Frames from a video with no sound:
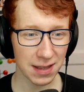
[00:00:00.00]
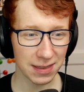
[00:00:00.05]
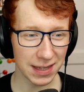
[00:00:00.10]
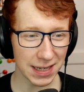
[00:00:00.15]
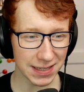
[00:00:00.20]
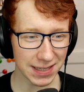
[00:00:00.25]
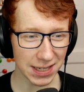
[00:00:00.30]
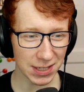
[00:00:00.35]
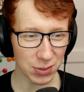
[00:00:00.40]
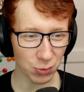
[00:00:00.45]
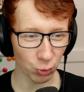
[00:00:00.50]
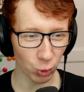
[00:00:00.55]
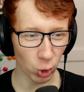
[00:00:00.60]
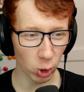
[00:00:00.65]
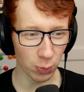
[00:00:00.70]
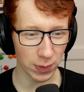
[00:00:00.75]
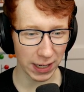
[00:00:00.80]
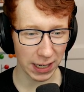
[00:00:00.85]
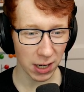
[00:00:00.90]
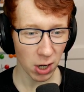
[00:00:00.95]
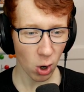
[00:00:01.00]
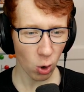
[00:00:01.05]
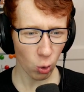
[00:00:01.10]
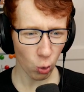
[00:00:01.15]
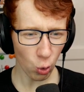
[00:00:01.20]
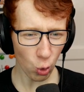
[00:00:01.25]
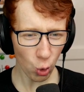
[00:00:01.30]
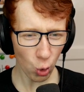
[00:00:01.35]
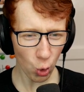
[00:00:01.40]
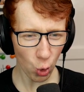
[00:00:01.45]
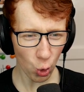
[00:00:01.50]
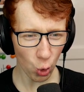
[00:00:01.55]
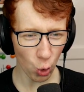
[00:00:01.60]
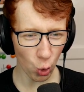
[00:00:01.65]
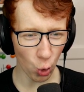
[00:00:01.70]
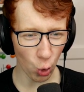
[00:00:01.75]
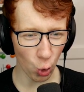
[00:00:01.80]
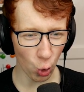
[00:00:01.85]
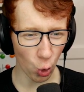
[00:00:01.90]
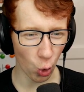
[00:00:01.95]
This is Ruby.
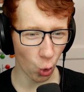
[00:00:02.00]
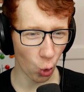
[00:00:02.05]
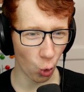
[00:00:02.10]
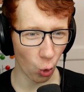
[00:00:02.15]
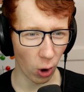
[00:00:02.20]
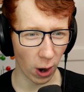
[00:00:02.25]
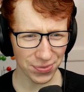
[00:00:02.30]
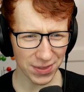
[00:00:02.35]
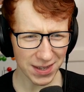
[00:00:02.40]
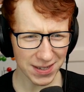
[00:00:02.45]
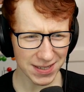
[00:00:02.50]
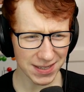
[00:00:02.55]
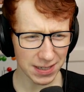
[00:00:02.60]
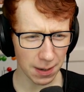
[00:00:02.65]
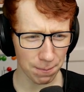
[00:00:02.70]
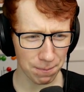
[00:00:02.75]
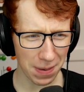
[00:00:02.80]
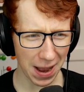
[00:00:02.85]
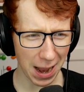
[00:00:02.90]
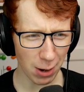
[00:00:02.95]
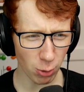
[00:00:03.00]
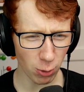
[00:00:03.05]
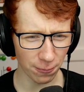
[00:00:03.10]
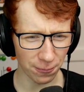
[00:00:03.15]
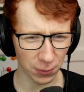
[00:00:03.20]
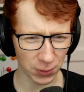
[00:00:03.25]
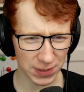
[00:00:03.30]
Ooh, this is a powerful